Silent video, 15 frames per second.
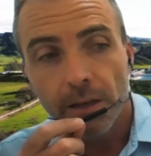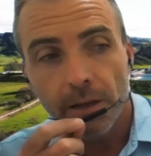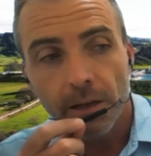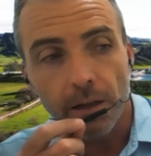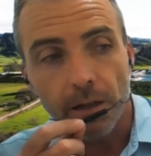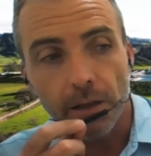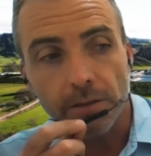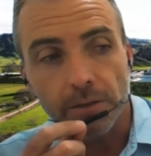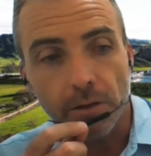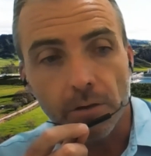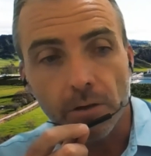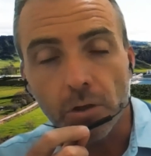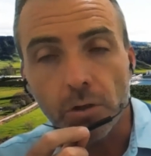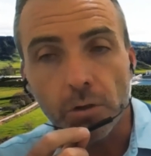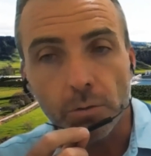Well, it's not
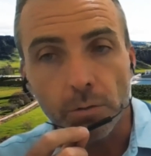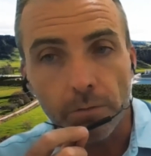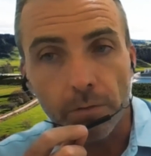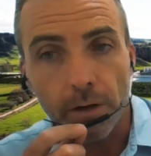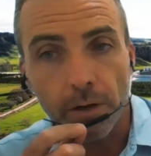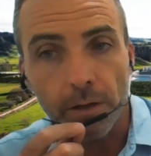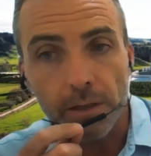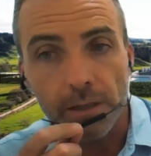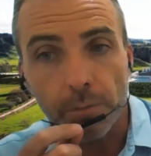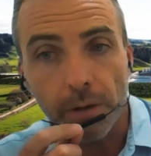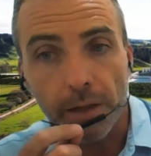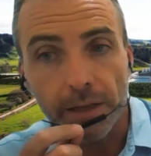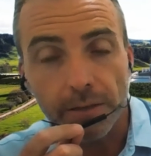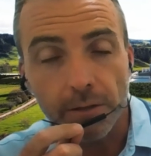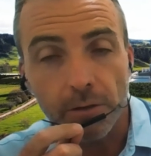unusual for a lot of these
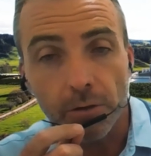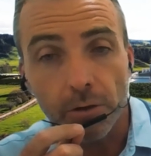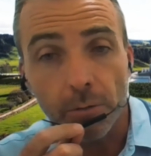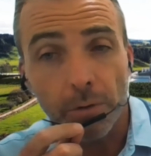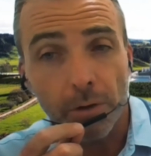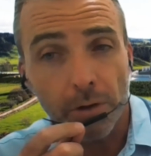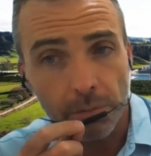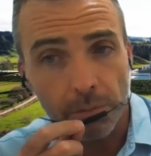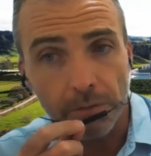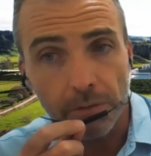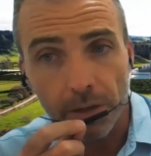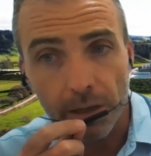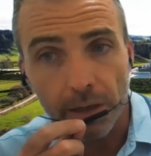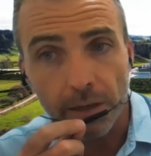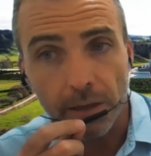plants in Europe not to be
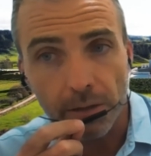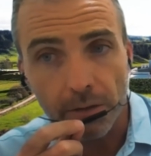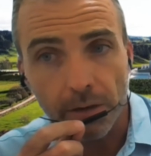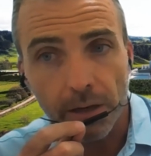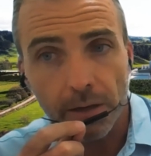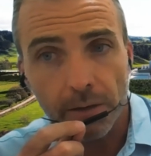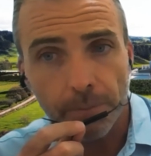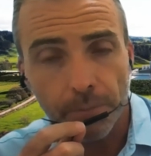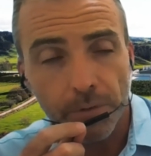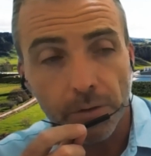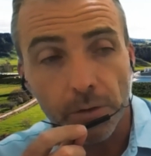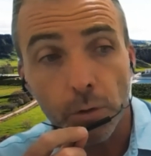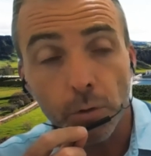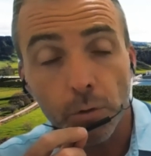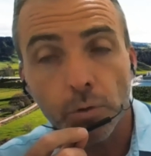vertically integrated.
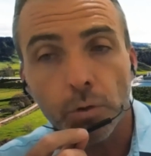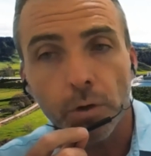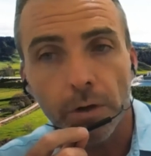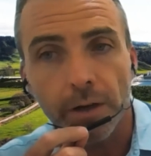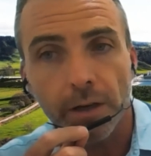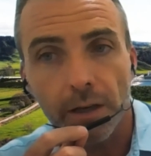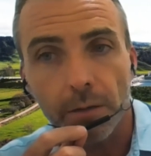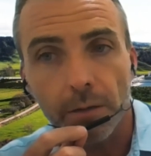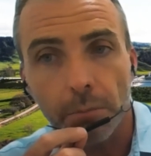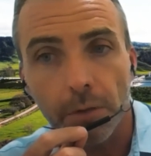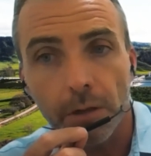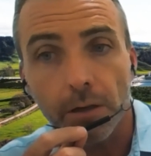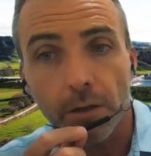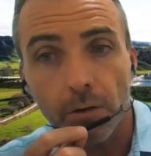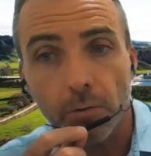So you could not get
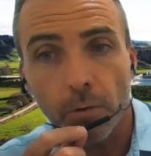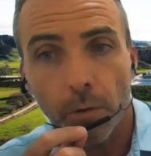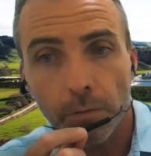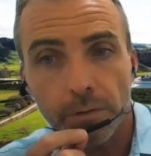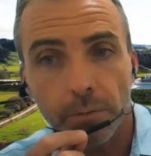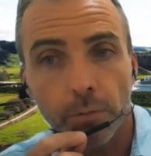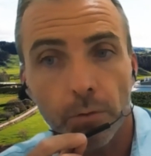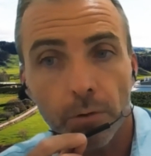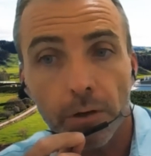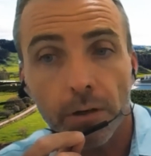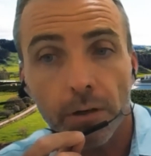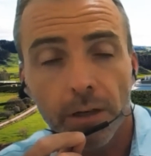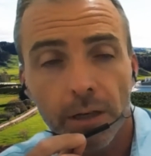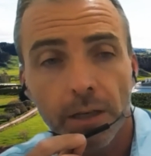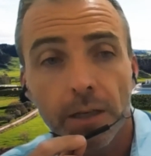milk across the
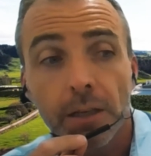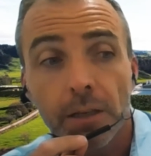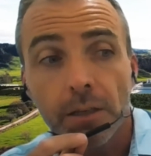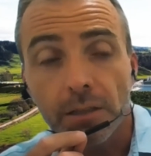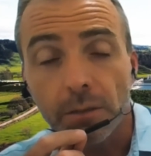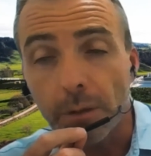border to be